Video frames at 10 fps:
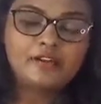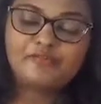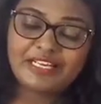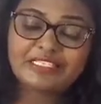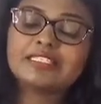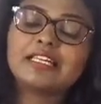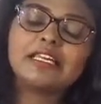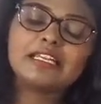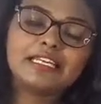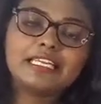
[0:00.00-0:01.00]
flex the
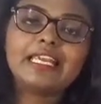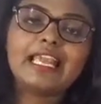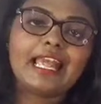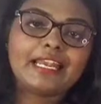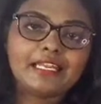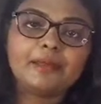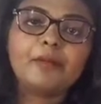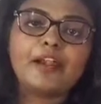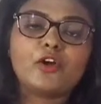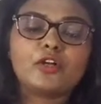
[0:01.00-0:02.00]
knee and hip,
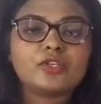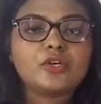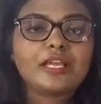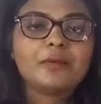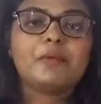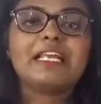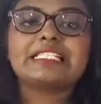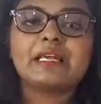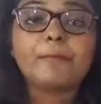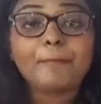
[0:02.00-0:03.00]
and also you can
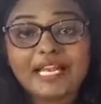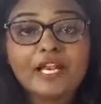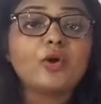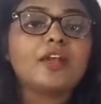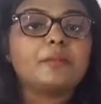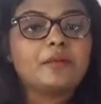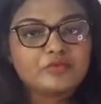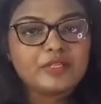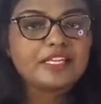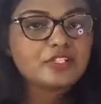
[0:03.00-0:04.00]
place a pillow in
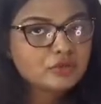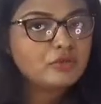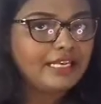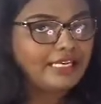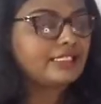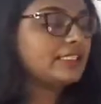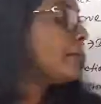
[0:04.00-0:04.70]
between the two legs.